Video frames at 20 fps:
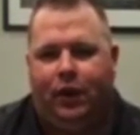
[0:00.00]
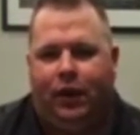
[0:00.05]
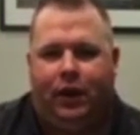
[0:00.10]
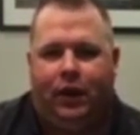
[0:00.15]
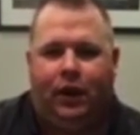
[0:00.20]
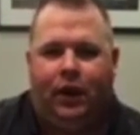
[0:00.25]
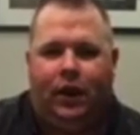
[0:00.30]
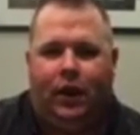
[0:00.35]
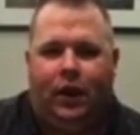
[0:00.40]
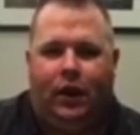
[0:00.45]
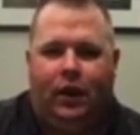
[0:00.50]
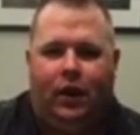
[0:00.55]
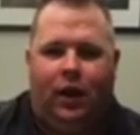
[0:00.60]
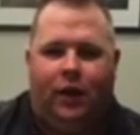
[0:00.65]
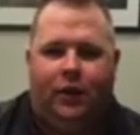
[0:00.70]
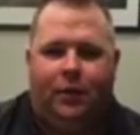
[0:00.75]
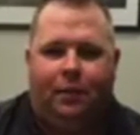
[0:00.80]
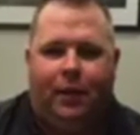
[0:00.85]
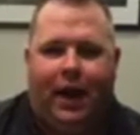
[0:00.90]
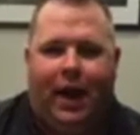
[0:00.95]
on the
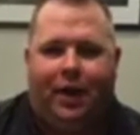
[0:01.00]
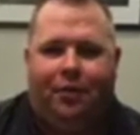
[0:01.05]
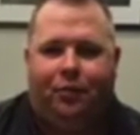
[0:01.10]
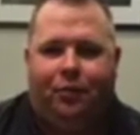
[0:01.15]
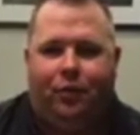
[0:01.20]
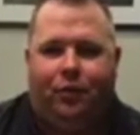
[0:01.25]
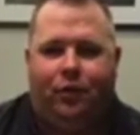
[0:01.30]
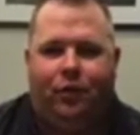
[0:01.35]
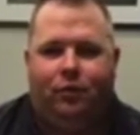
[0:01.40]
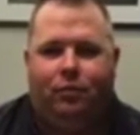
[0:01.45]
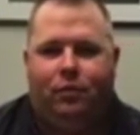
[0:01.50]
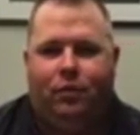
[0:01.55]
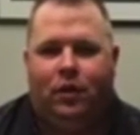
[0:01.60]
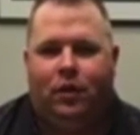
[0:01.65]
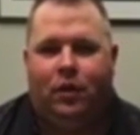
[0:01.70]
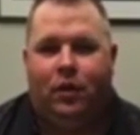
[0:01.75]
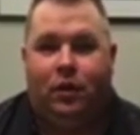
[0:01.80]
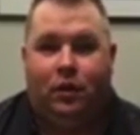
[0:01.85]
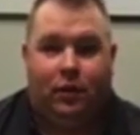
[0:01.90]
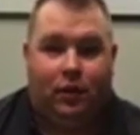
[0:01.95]
TV, on the
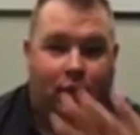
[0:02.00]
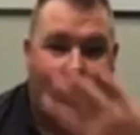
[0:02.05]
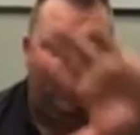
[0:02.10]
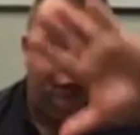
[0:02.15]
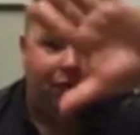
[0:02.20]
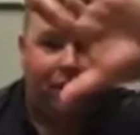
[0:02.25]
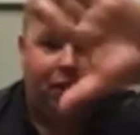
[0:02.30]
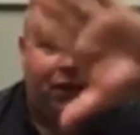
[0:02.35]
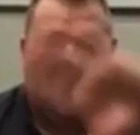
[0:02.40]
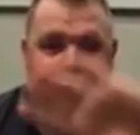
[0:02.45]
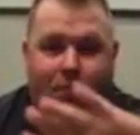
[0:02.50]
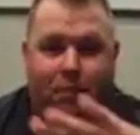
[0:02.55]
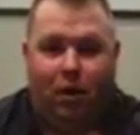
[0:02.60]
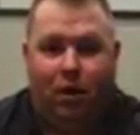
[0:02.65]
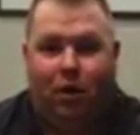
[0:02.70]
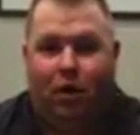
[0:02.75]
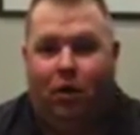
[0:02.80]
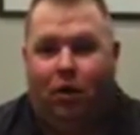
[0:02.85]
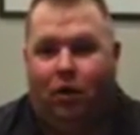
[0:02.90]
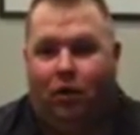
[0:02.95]
bathroom, in
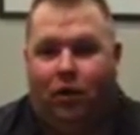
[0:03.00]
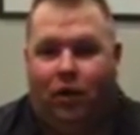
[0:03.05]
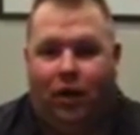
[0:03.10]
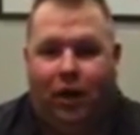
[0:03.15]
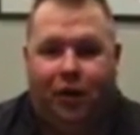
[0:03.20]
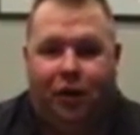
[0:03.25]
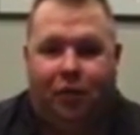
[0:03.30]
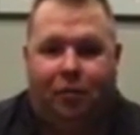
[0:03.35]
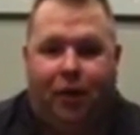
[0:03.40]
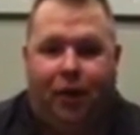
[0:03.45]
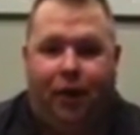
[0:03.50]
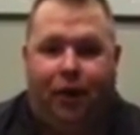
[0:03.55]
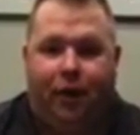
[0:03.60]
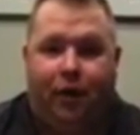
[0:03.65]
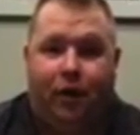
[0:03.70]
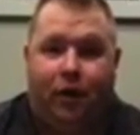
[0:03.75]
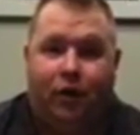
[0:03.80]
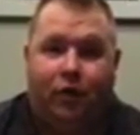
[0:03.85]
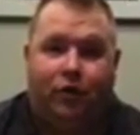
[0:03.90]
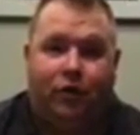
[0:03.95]
front of the commode,
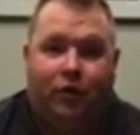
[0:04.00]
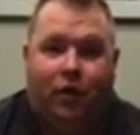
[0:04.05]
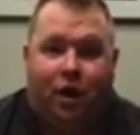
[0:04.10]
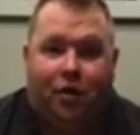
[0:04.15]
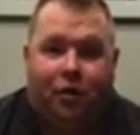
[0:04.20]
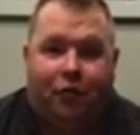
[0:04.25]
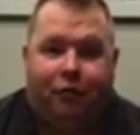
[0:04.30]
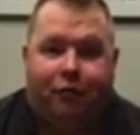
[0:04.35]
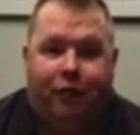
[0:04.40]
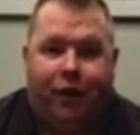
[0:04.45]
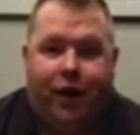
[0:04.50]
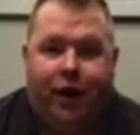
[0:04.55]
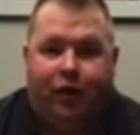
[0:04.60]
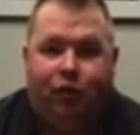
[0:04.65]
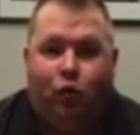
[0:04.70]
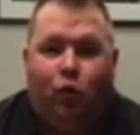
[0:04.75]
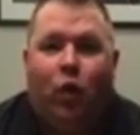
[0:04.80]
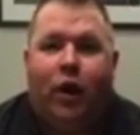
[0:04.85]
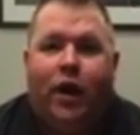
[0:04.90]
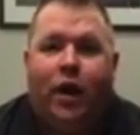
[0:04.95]
on your mirrors, on
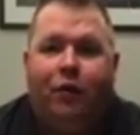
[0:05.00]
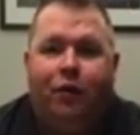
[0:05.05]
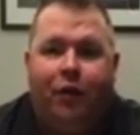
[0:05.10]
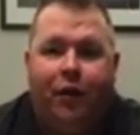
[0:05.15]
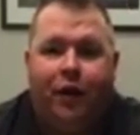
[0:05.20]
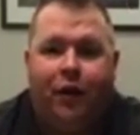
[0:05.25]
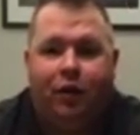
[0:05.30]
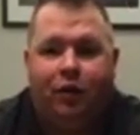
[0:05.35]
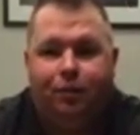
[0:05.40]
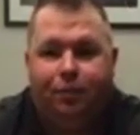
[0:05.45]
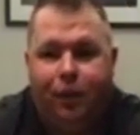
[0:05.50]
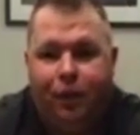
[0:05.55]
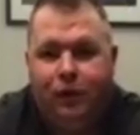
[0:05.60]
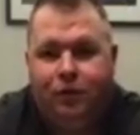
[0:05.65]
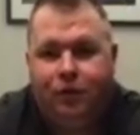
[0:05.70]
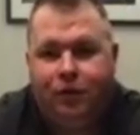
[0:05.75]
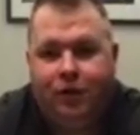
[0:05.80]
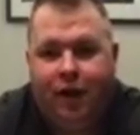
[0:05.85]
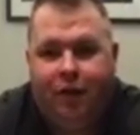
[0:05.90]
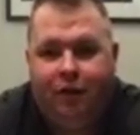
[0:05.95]
your fridge, whatever
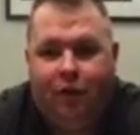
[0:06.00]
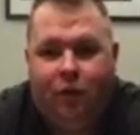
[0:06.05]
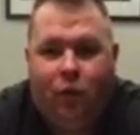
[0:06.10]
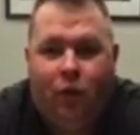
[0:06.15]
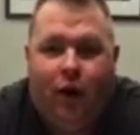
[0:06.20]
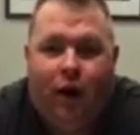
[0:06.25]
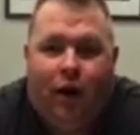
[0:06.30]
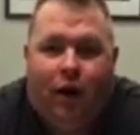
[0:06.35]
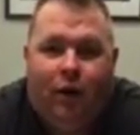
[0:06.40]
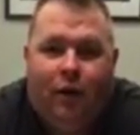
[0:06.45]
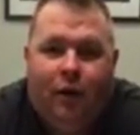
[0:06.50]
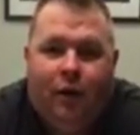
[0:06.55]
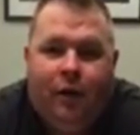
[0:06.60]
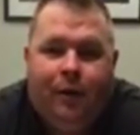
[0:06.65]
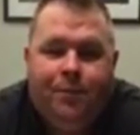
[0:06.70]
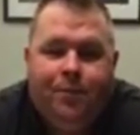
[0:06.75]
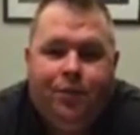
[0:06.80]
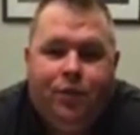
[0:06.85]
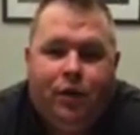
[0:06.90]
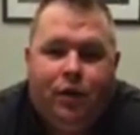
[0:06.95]
it is, post it
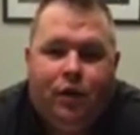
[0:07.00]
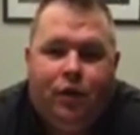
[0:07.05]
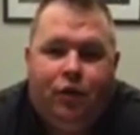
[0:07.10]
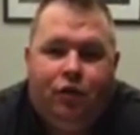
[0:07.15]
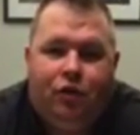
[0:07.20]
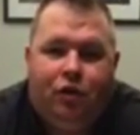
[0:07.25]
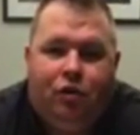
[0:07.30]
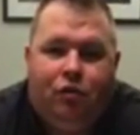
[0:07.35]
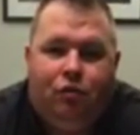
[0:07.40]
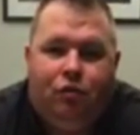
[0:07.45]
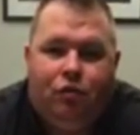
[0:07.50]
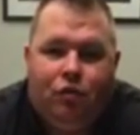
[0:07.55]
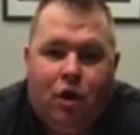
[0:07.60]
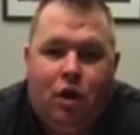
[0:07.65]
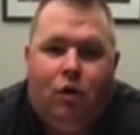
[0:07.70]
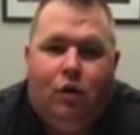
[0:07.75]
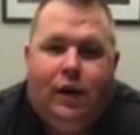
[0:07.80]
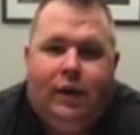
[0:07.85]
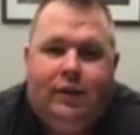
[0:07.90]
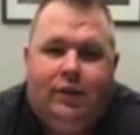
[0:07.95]
everywhere
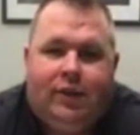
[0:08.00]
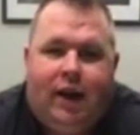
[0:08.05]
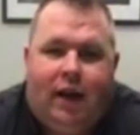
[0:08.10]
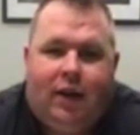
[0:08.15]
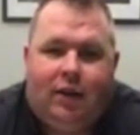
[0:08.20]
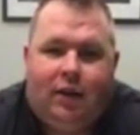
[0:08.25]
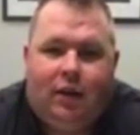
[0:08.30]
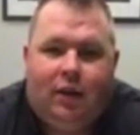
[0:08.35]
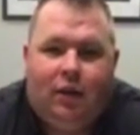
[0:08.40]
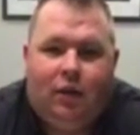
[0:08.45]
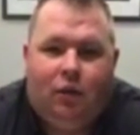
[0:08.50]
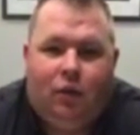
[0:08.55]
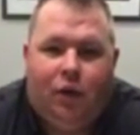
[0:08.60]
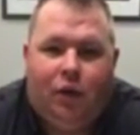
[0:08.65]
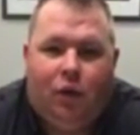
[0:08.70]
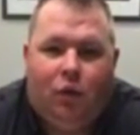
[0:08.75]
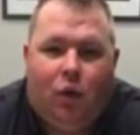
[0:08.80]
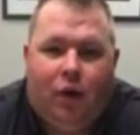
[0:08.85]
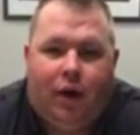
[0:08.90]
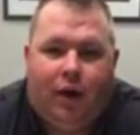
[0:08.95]
so you know
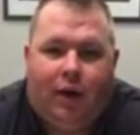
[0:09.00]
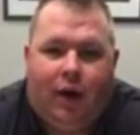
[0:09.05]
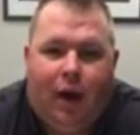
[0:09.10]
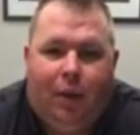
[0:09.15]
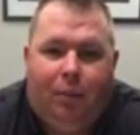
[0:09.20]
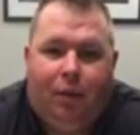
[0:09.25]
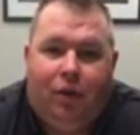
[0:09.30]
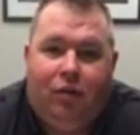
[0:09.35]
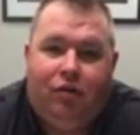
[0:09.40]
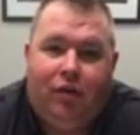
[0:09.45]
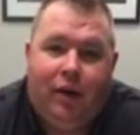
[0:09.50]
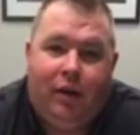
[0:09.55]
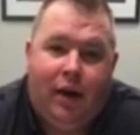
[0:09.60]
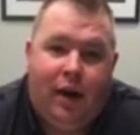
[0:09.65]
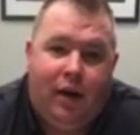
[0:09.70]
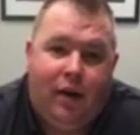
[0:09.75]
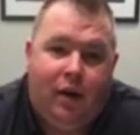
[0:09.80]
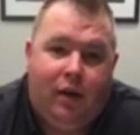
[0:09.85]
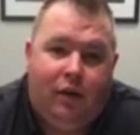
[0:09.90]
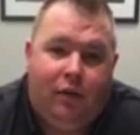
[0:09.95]
exactly what you want to
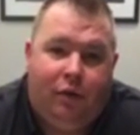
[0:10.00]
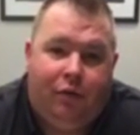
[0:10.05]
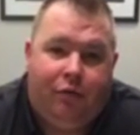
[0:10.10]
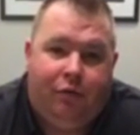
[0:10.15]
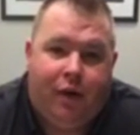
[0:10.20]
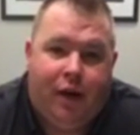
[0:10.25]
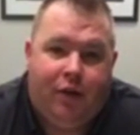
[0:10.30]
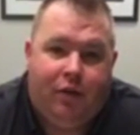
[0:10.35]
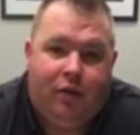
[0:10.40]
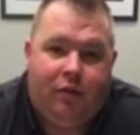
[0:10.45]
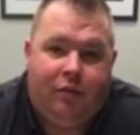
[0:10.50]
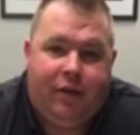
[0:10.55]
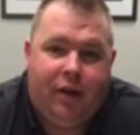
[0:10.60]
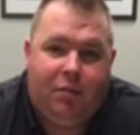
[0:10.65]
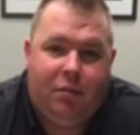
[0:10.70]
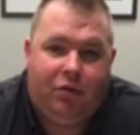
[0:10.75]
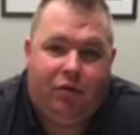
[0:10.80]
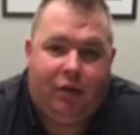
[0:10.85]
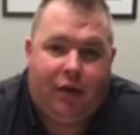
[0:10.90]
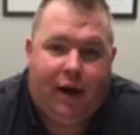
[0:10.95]
accomplish. And then your
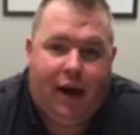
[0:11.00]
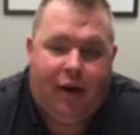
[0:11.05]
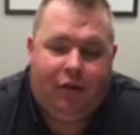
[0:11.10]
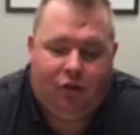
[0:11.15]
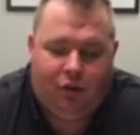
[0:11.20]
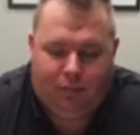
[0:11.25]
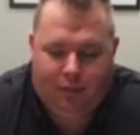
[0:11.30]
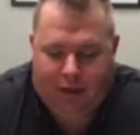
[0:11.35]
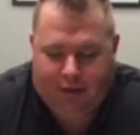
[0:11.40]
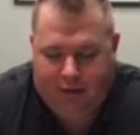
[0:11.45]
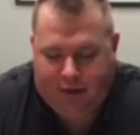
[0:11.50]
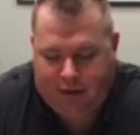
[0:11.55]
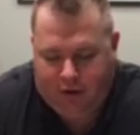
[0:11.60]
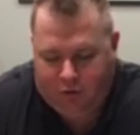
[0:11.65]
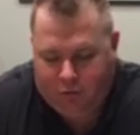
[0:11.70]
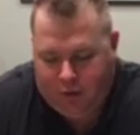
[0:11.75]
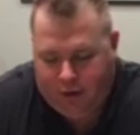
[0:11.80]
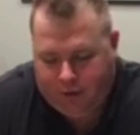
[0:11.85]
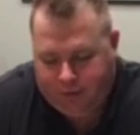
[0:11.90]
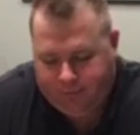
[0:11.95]
friends and family start to ask
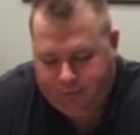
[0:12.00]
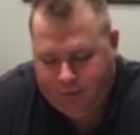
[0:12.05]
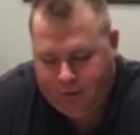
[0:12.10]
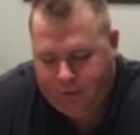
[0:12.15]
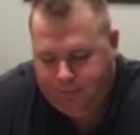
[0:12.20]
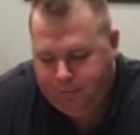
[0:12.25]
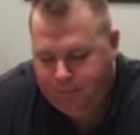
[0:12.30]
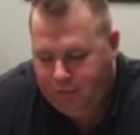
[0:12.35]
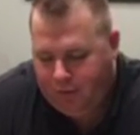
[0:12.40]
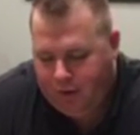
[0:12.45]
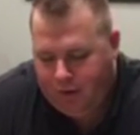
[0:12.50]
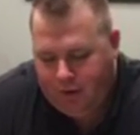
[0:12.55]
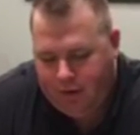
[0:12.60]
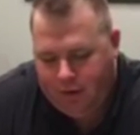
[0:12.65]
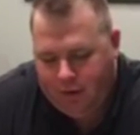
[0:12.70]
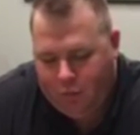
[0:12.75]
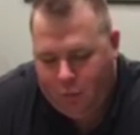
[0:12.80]
you about that as well.